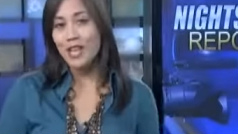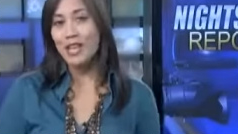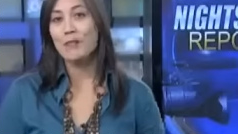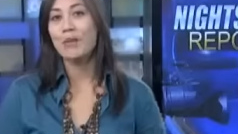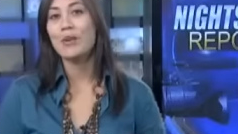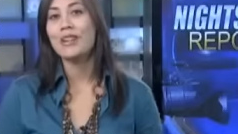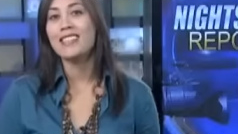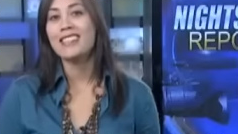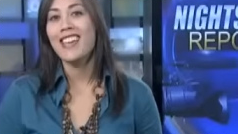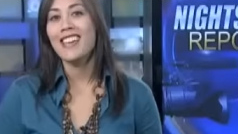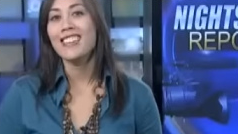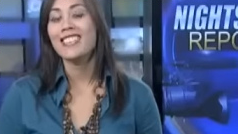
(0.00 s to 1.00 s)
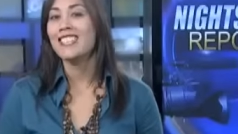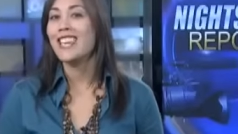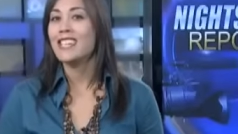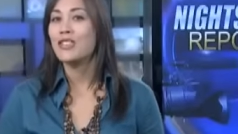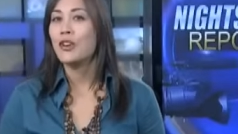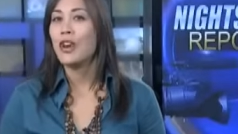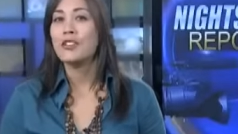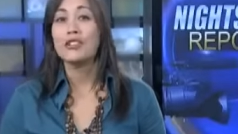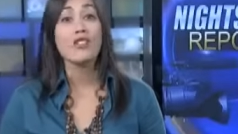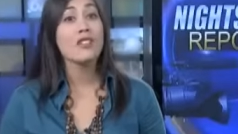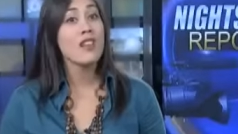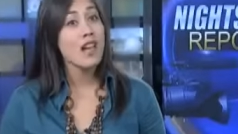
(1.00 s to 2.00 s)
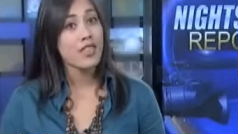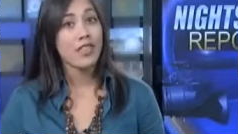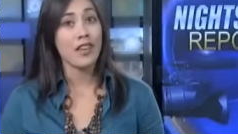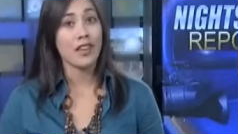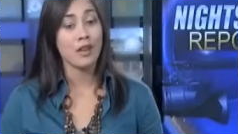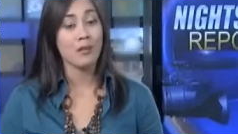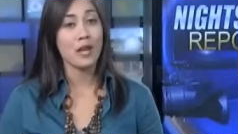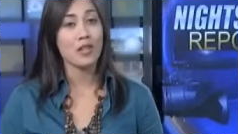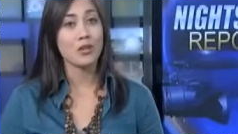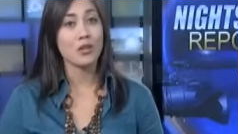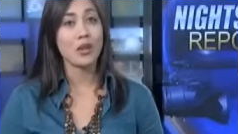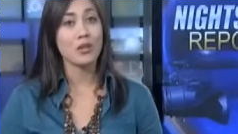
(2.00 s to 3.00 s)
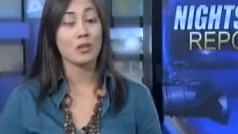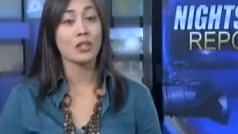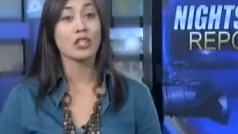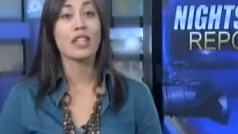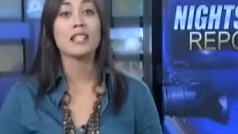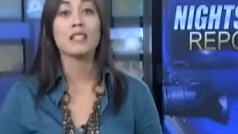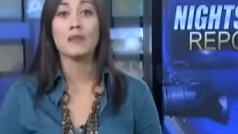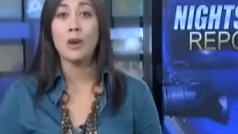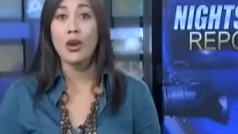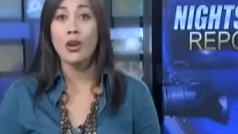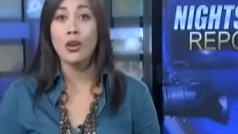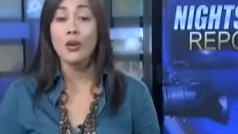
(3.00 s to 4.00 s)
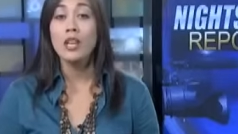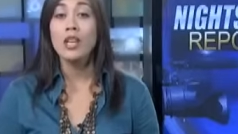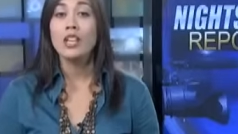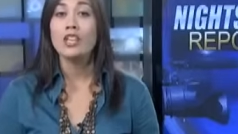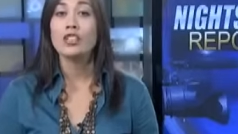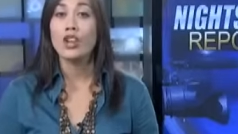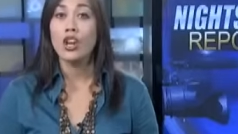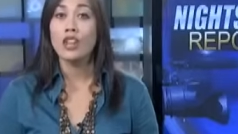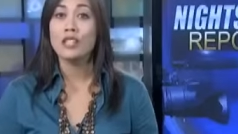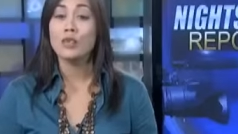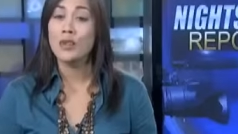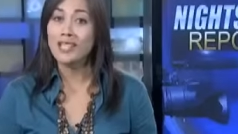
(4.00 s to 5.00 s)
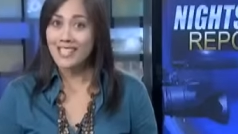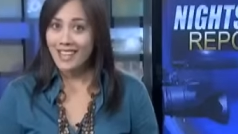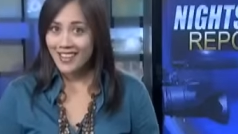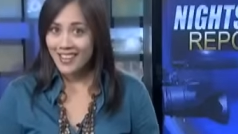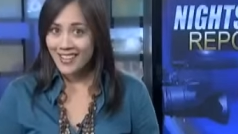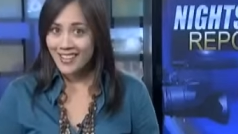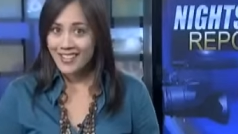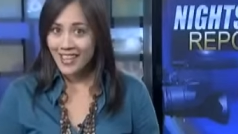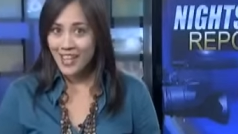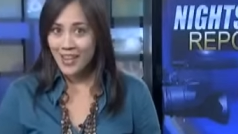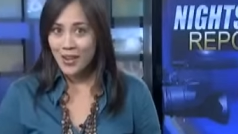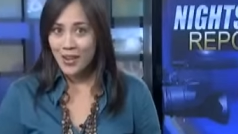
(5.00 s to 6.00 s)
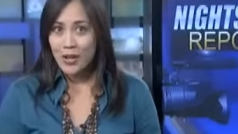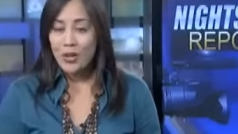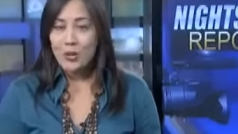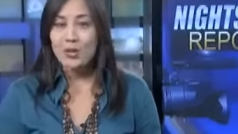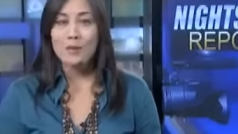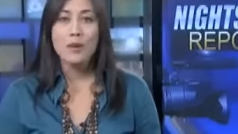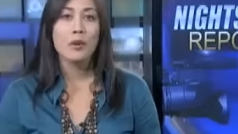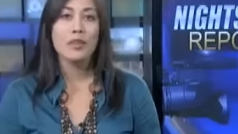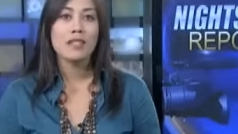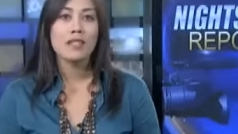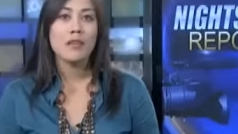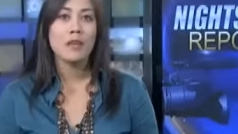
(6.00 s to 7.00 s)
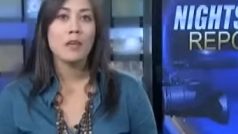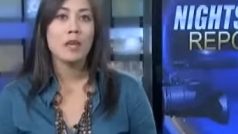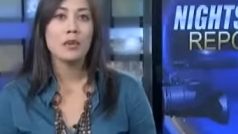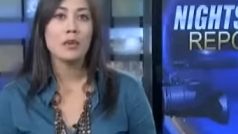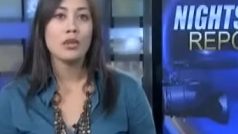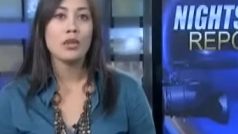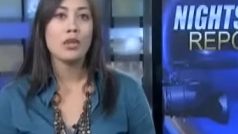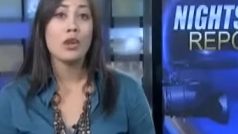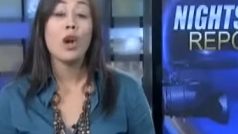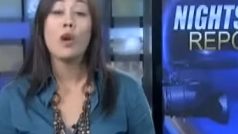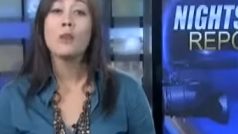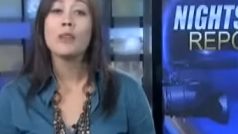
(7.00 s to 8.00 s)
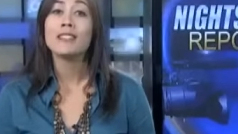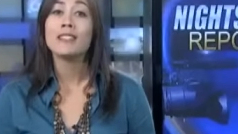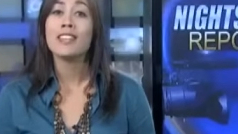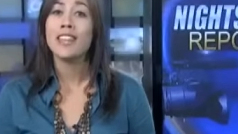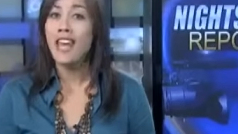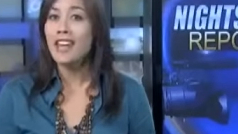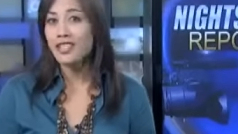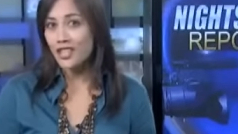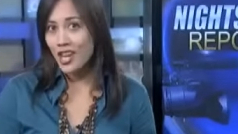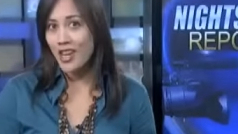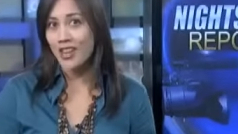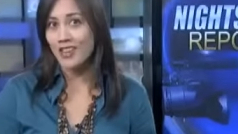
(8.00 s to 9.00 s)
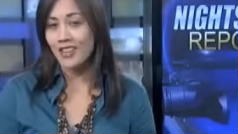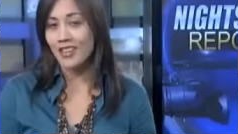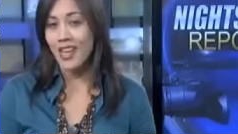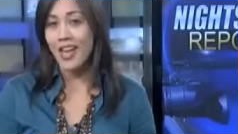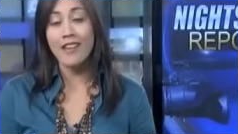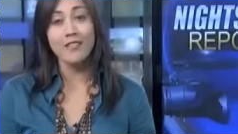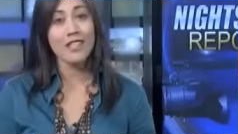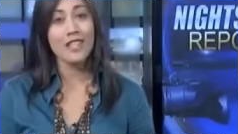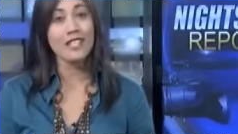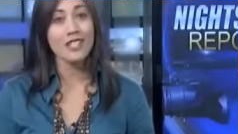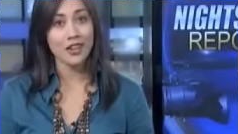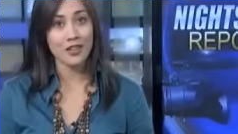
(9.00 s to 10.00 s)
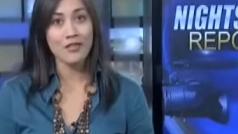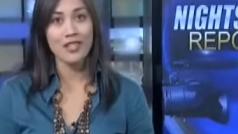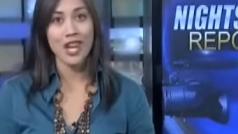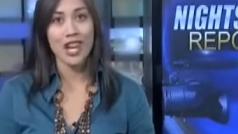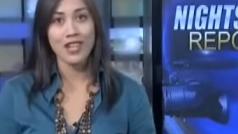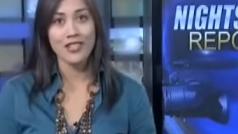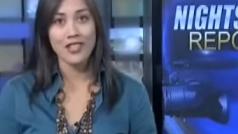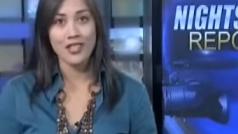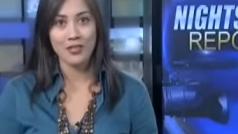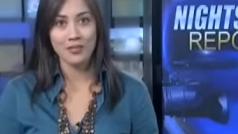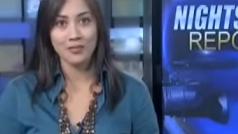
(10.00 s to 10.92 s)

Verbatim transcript: Employees say that today's crowds are nothing compared to what it will look like tomorrow. The drawing is Wednesday night at 10. We spoke with several people who are hoping to cash in on the hefty chunk of change.